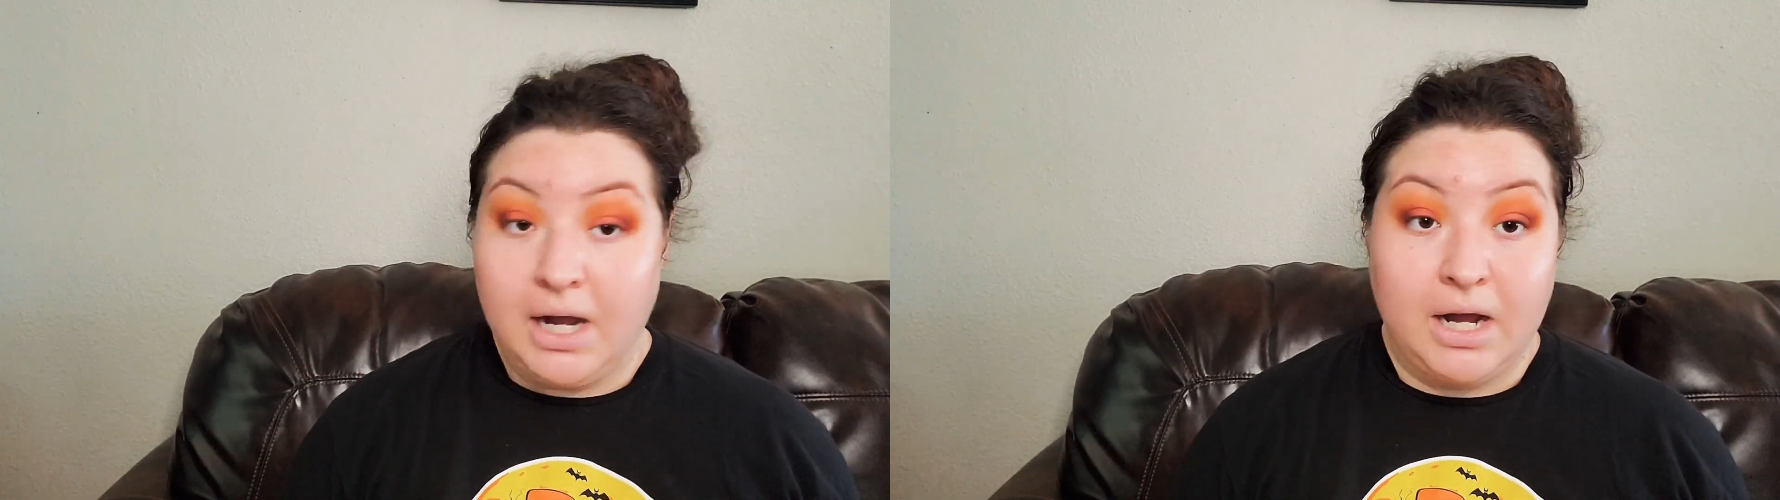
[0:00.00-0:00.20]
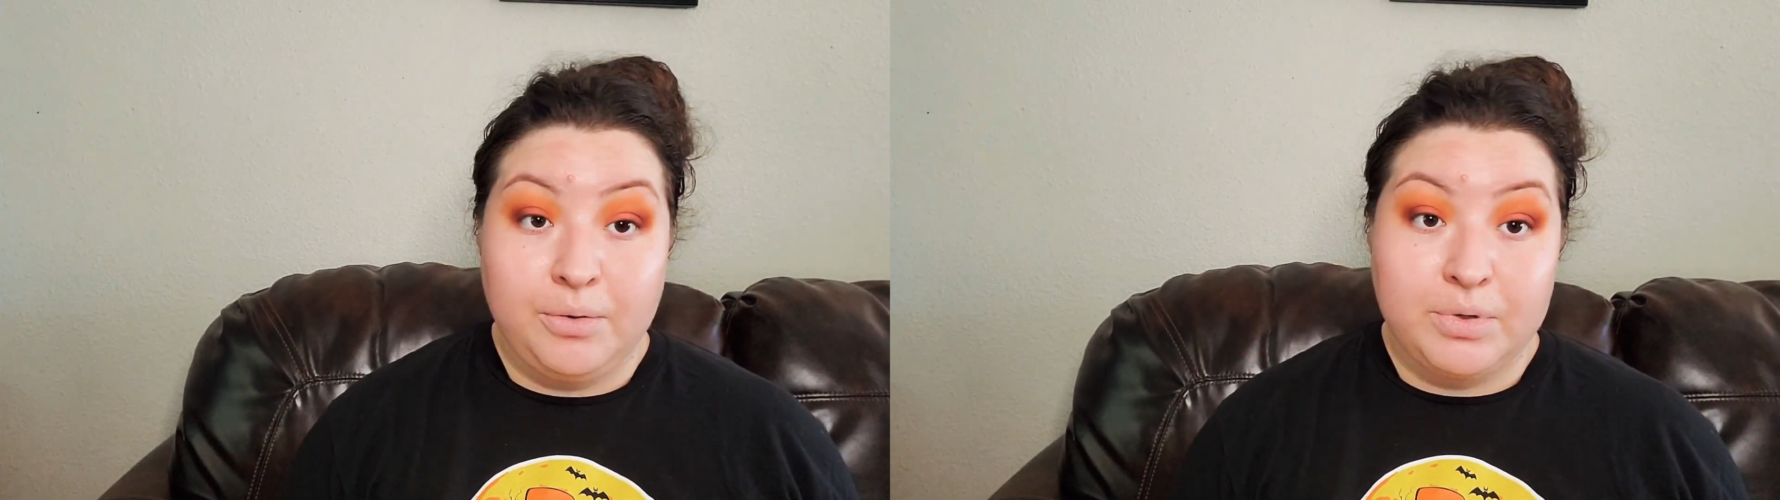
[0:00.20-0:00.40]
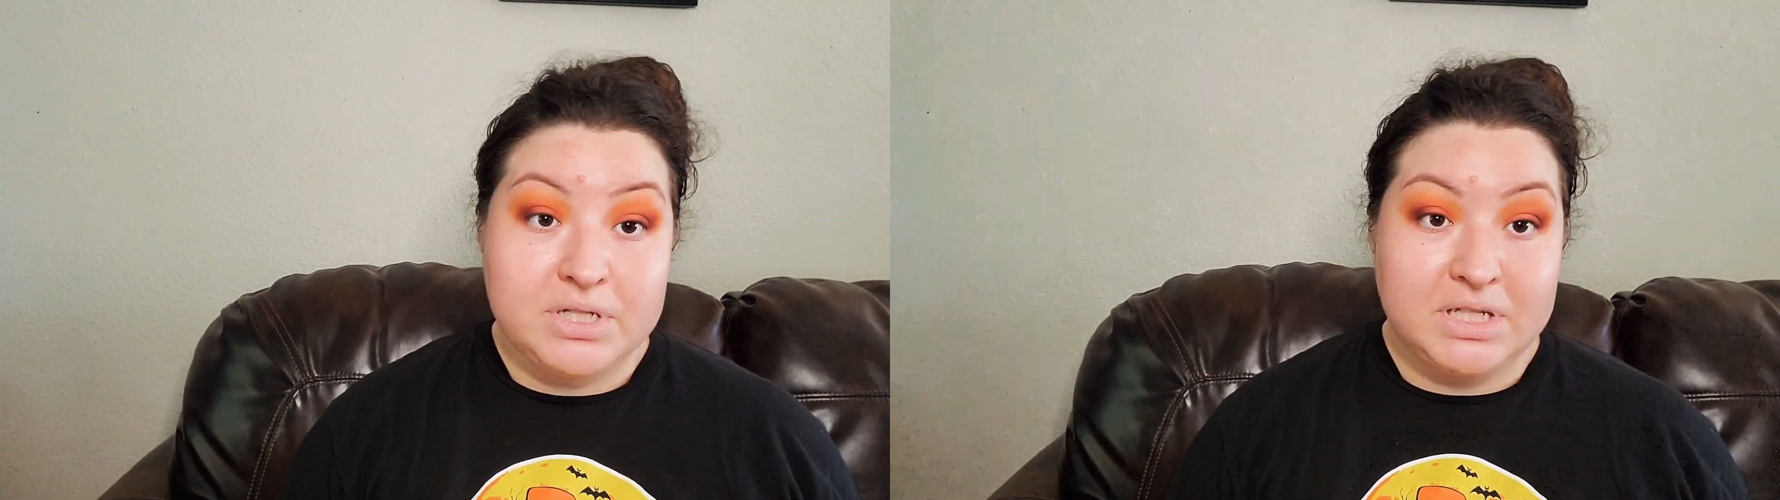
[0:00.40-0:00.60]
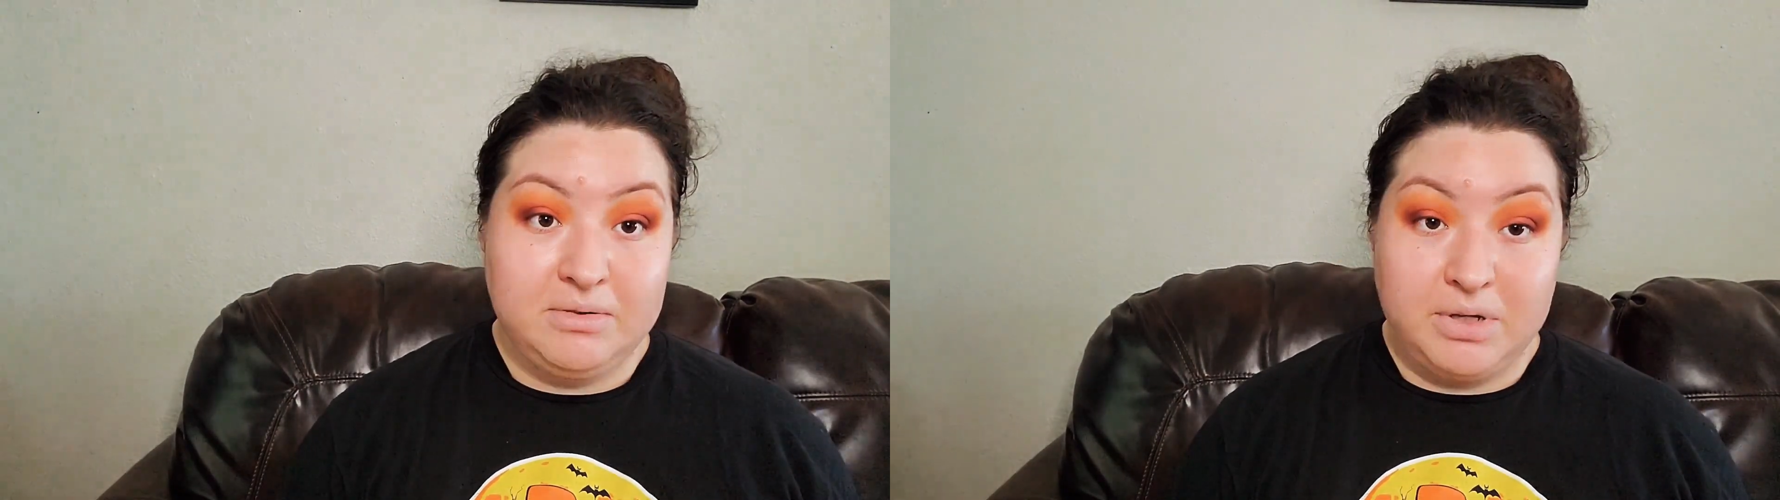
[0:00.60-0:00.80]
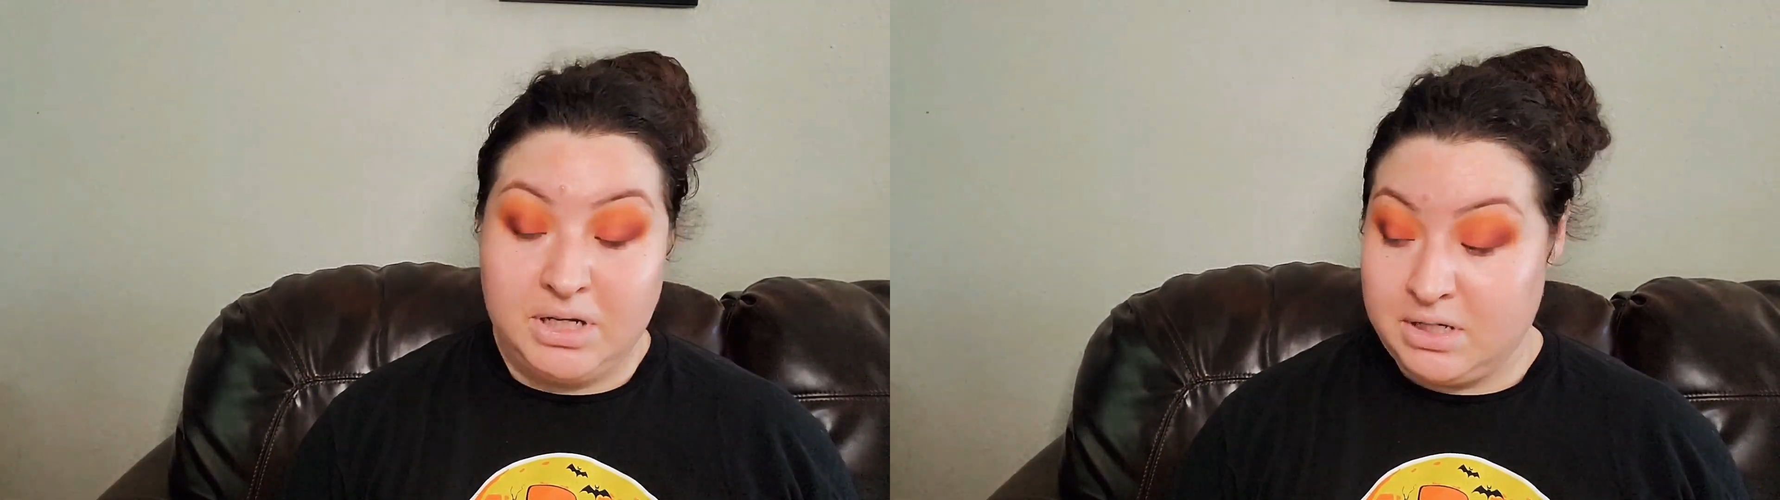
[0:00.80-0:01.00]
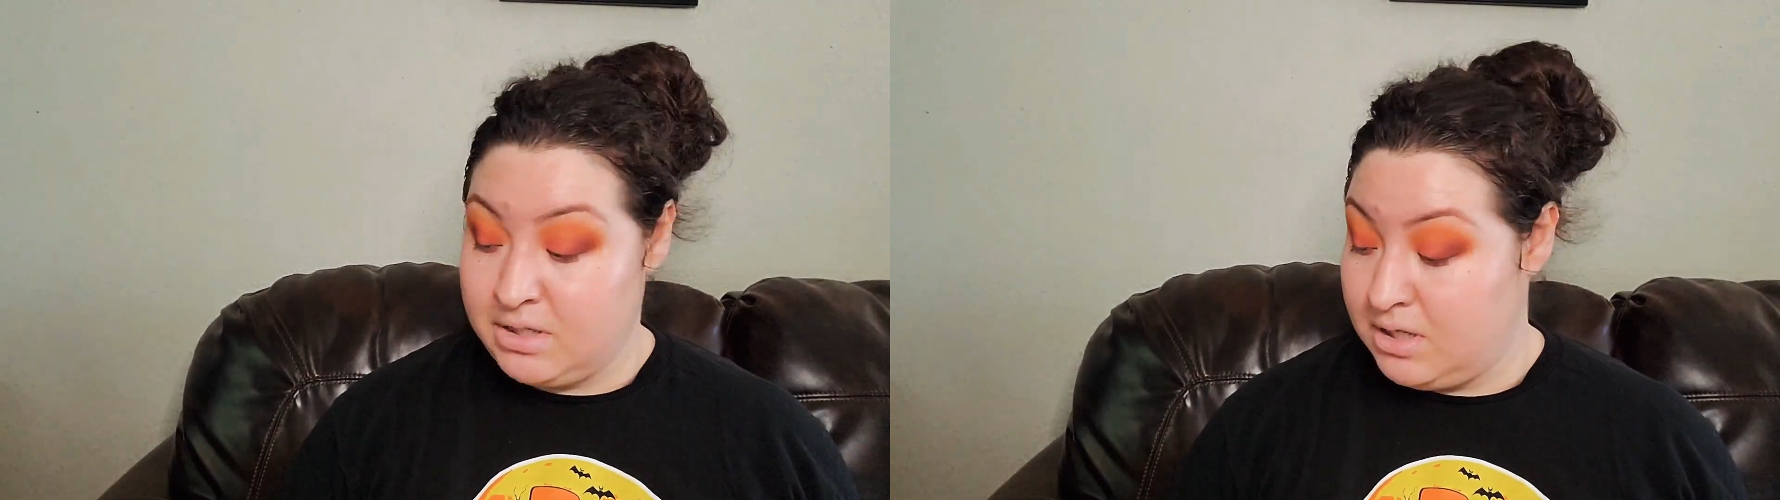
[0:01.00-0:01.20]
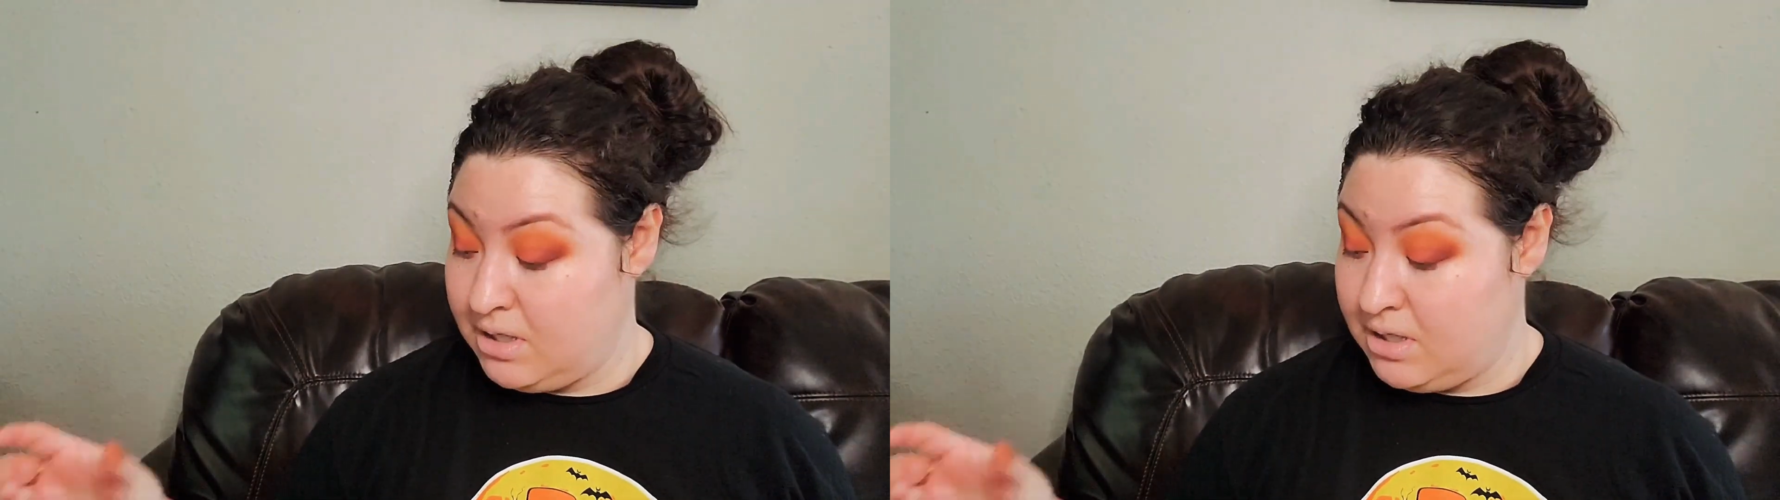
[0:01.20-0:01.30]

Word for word: I was leaving